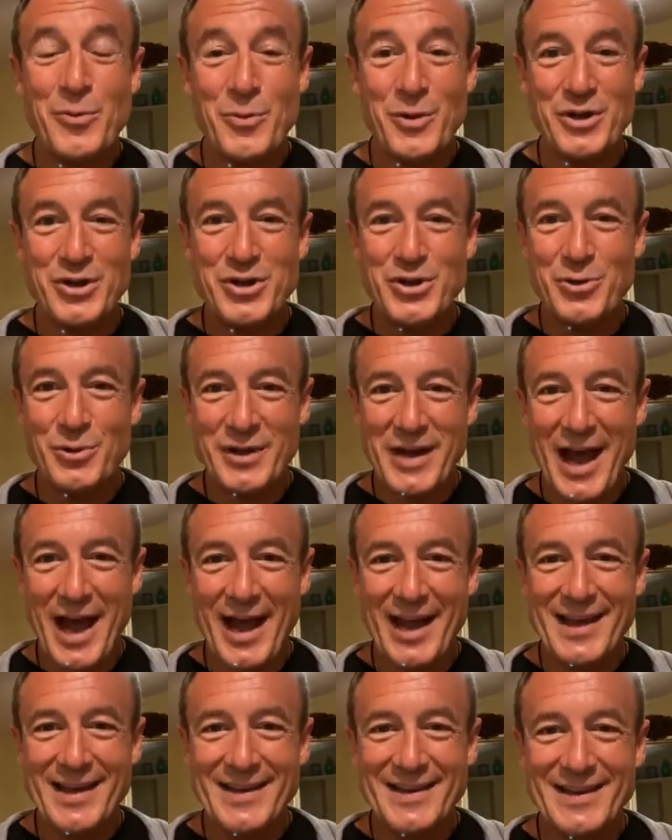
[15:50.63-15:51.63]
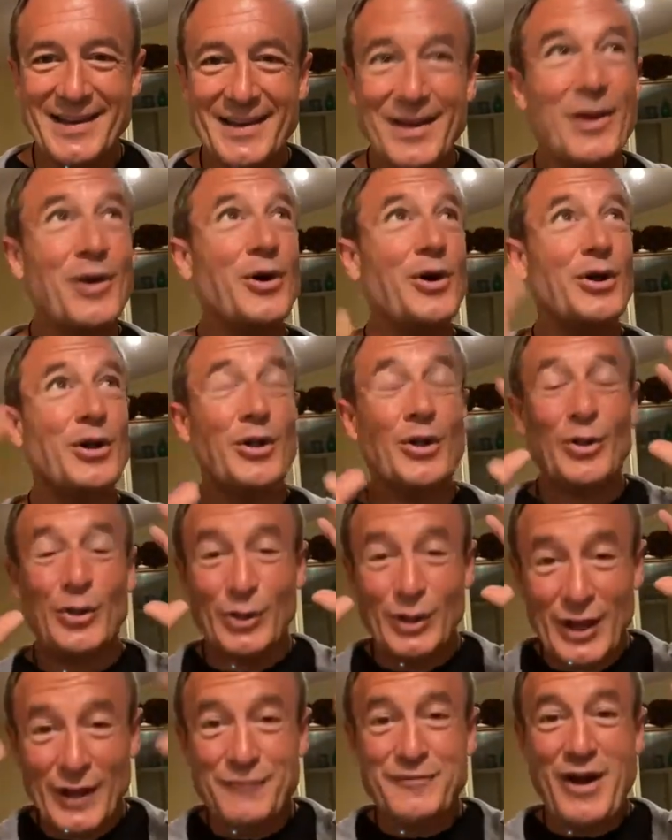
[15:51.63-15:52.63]
when you and I
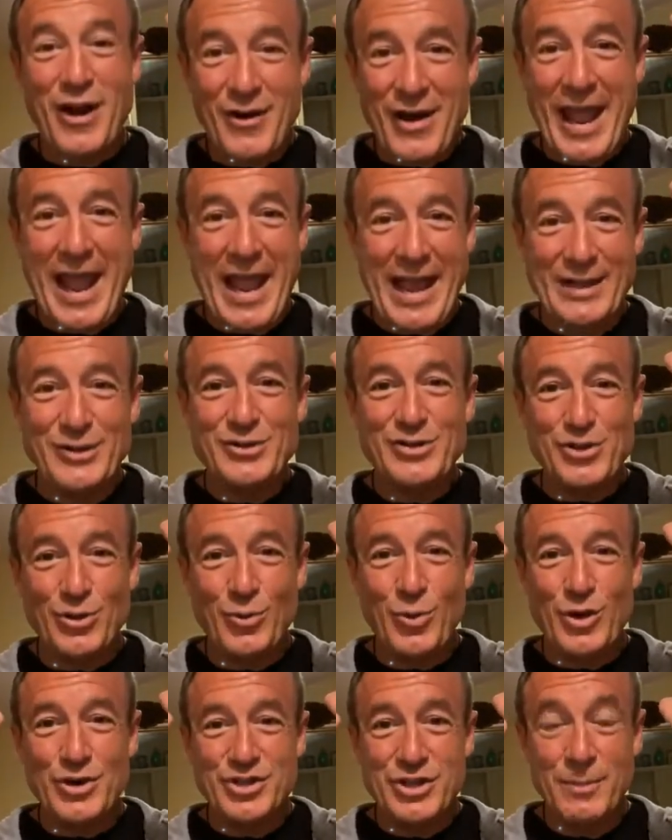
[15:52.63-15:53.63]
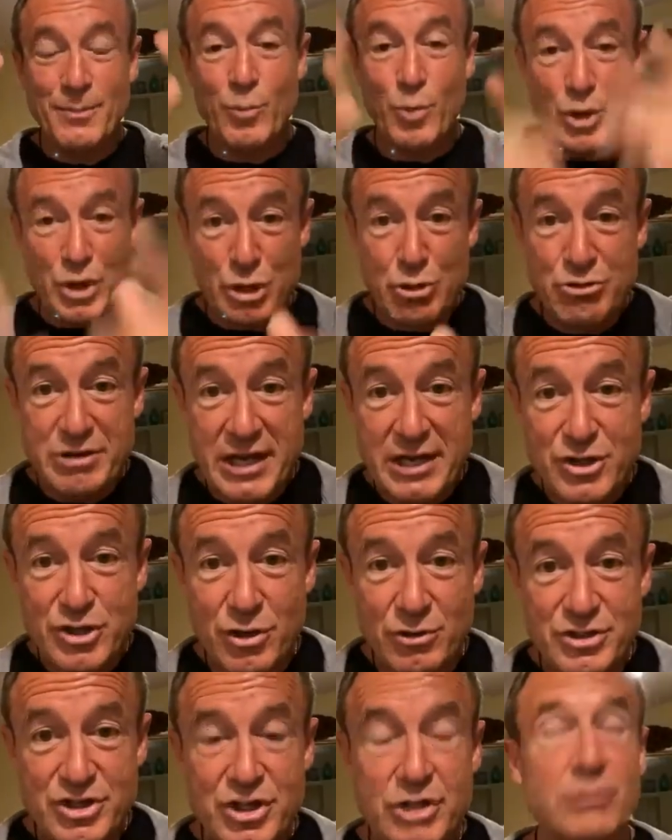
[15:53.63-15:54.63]
lift our hands to worship, when you
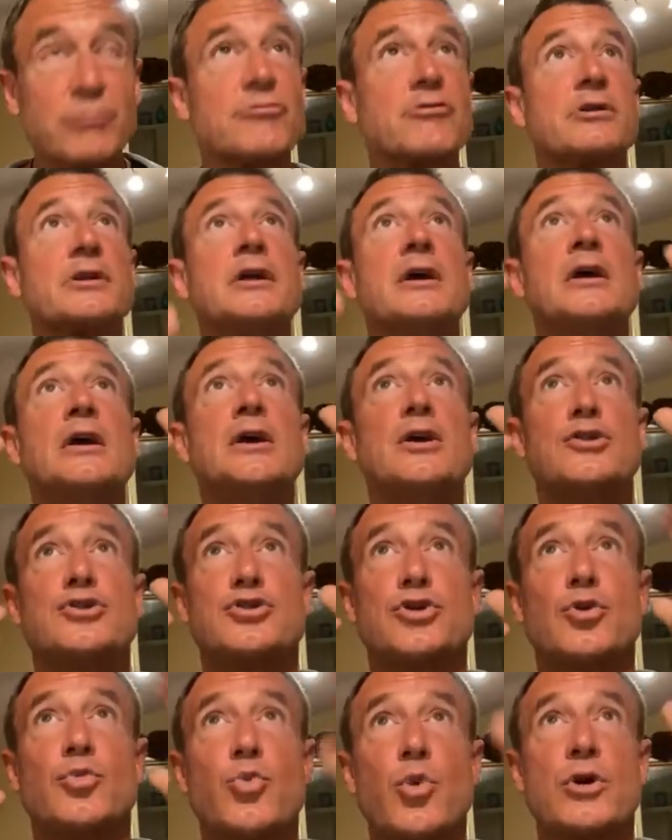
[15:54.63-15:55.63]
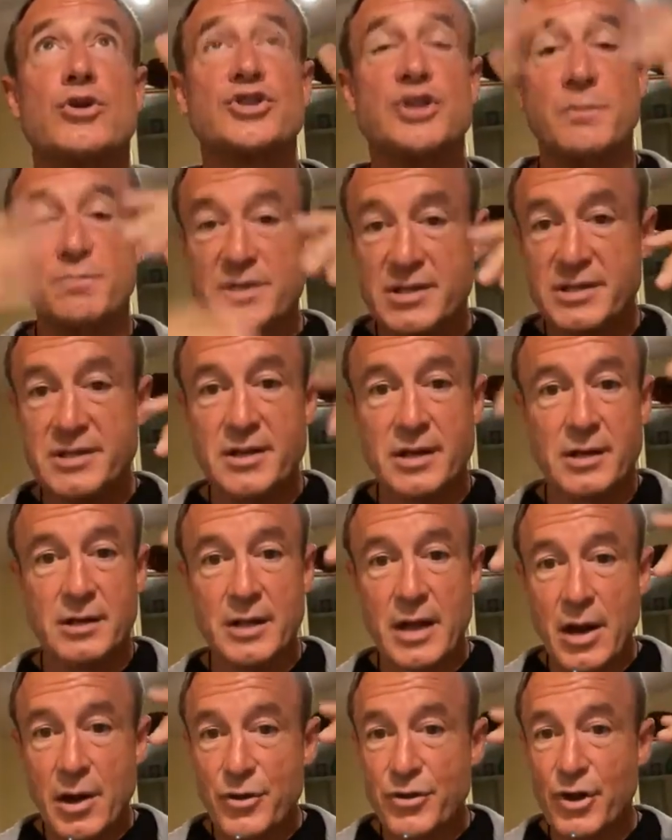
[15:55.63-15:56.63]
teach your children to worship, to
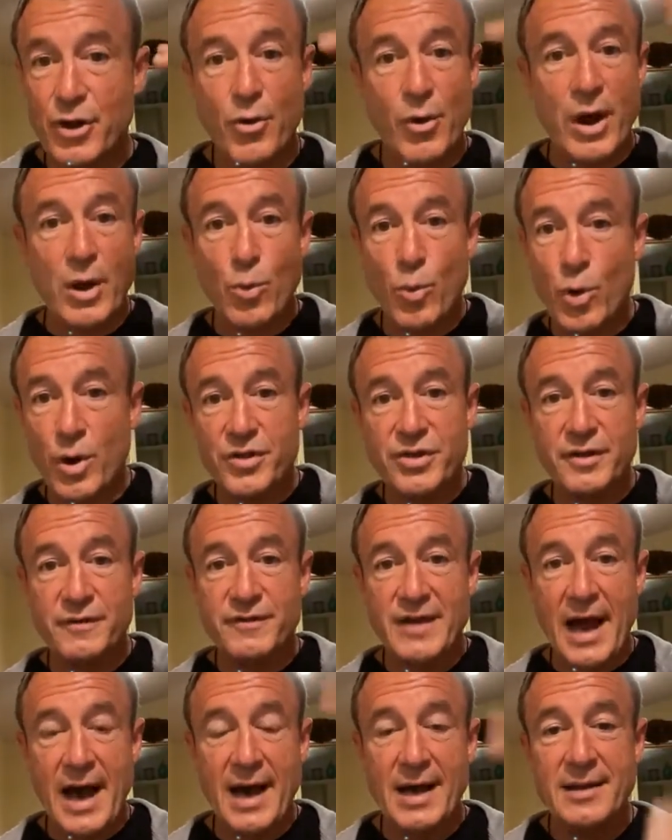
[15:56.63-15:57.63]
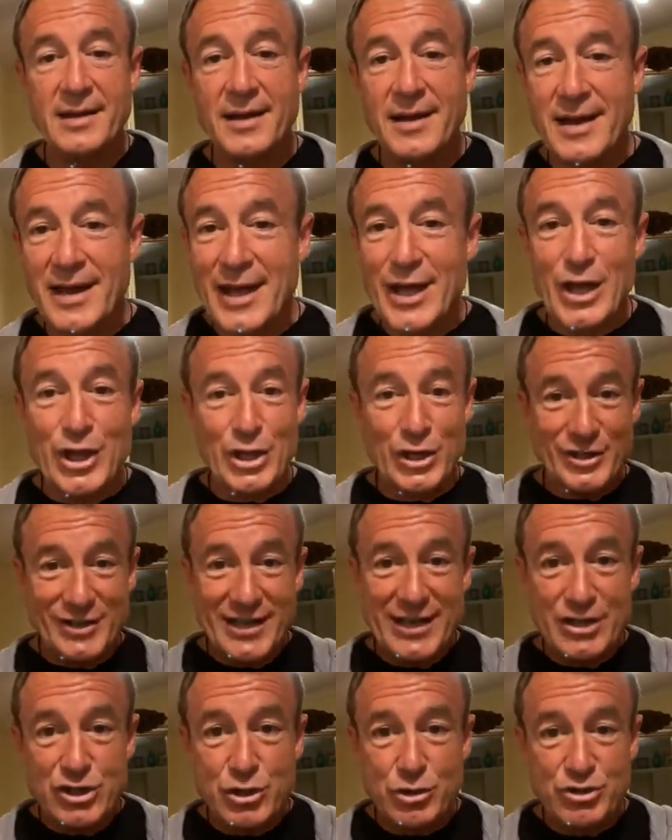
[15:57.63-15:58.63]
declare the great worth of God, you
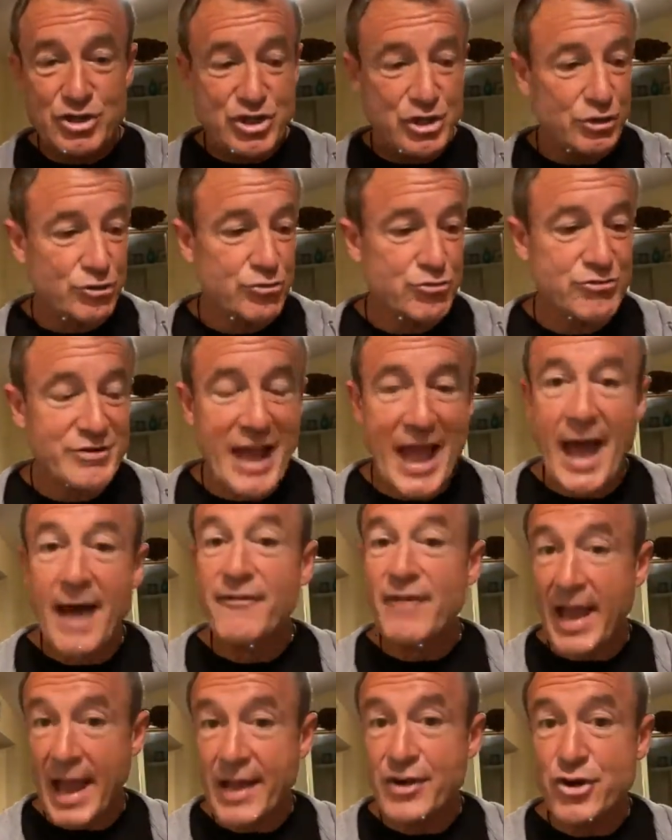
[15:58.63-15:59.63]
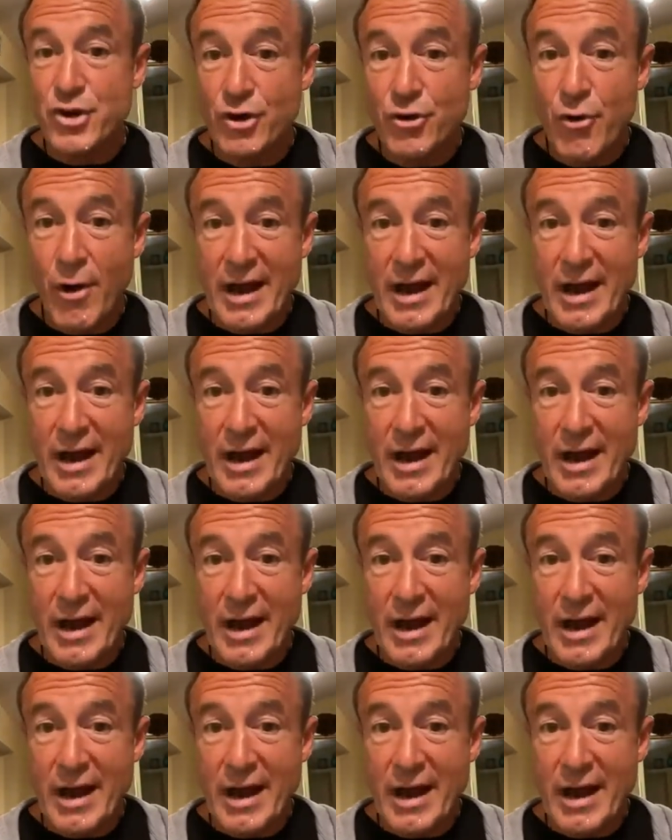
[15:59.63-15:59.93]
teach your children to have and your